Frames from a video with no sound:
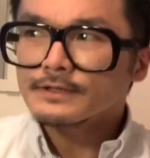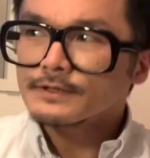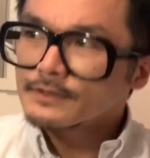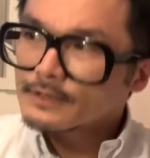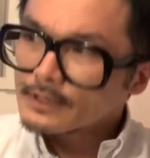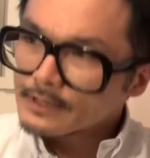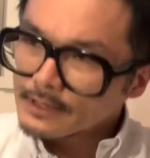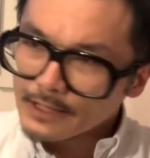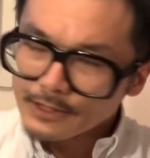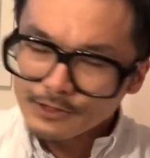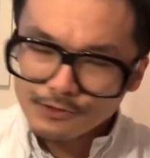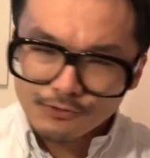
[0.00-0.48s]

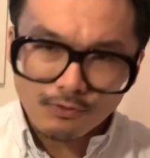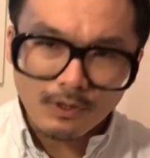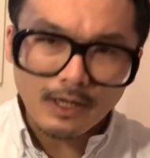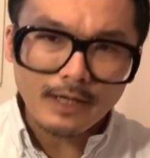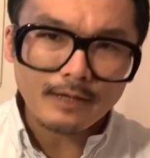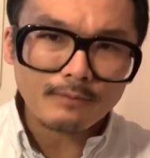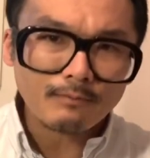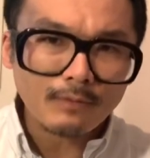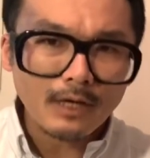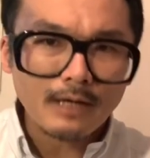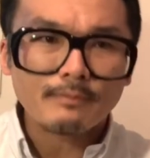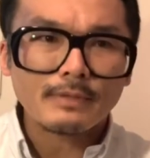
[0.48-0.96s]
and I tried
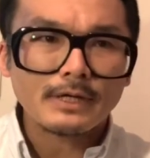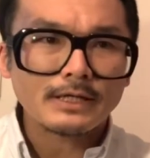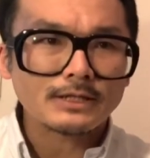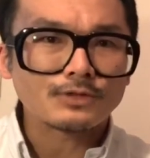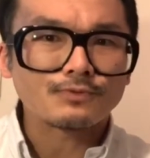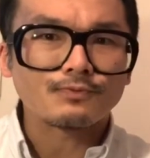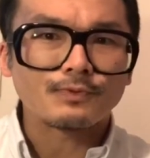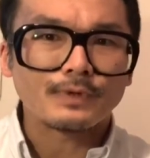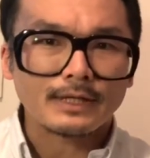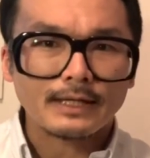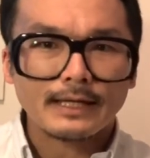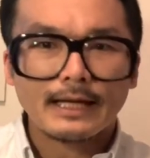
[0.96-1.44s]
my best
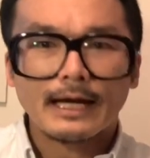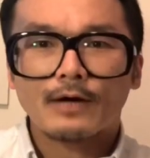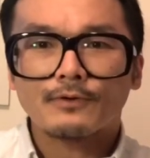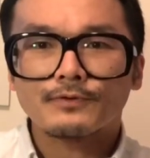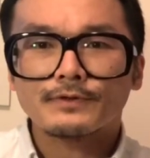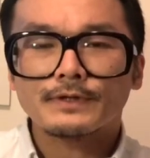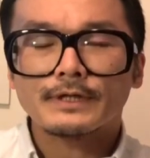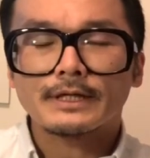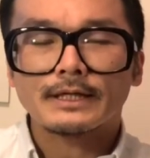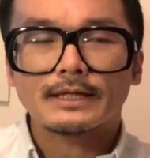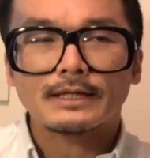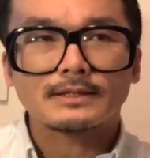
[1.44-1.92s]
with
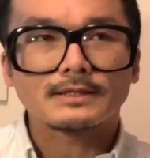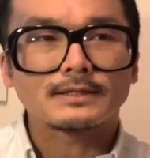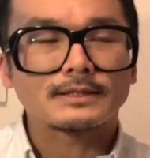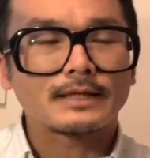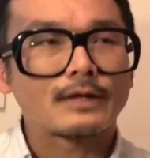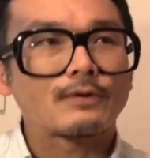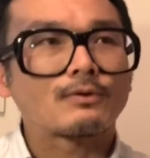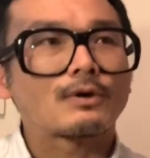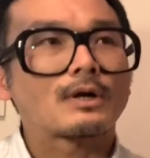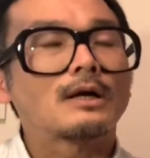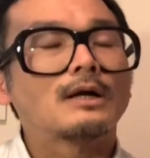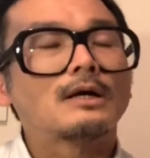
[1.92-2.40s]
counting,
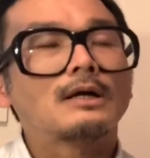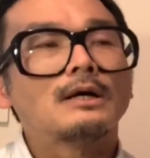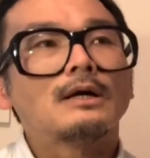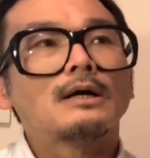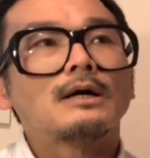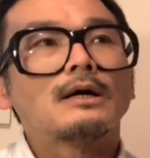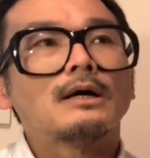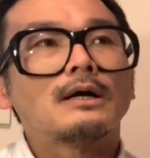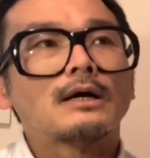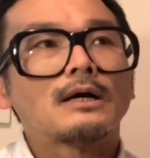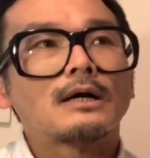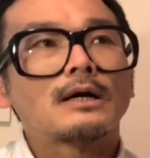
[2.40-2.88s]
etc.
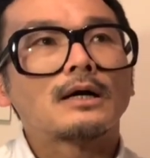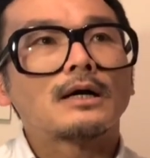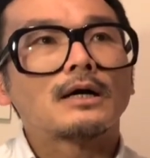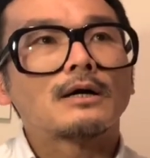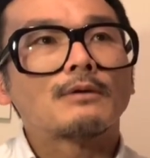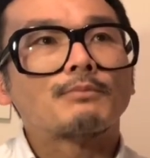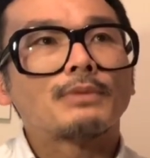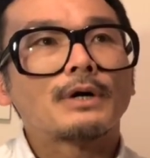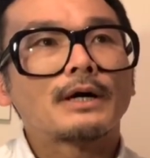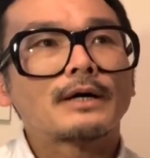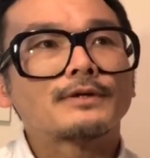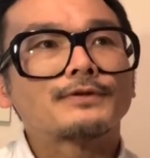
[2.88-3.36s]

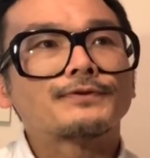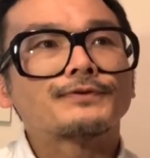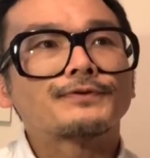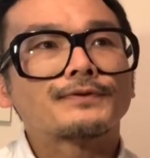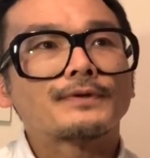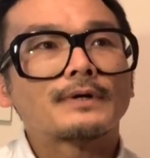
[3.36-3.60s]
But